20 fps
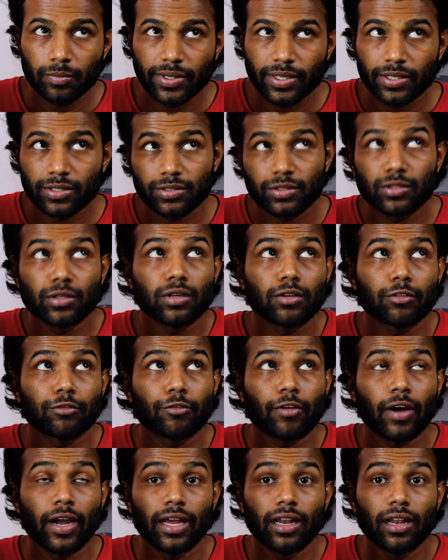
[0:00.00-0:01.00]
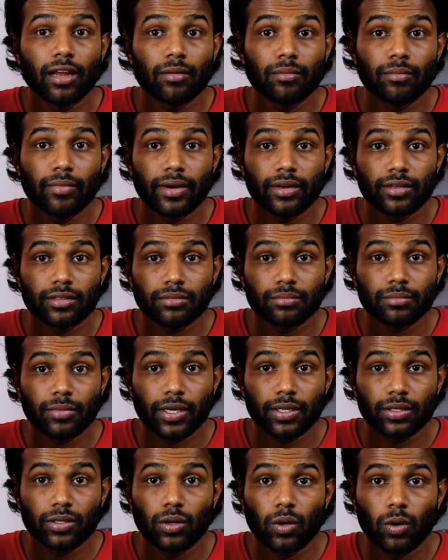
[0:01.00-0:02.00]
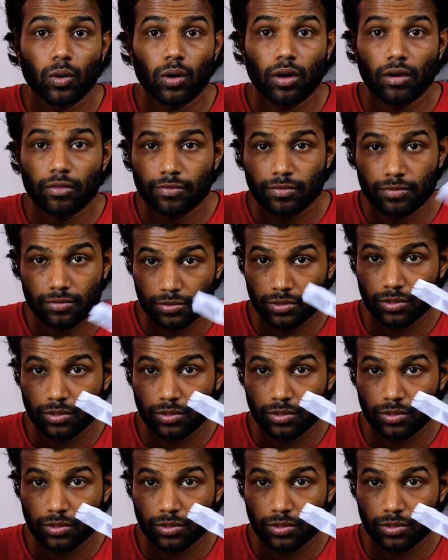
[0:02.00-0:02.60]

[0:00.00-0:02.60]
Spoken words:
because your fire alarm might go off,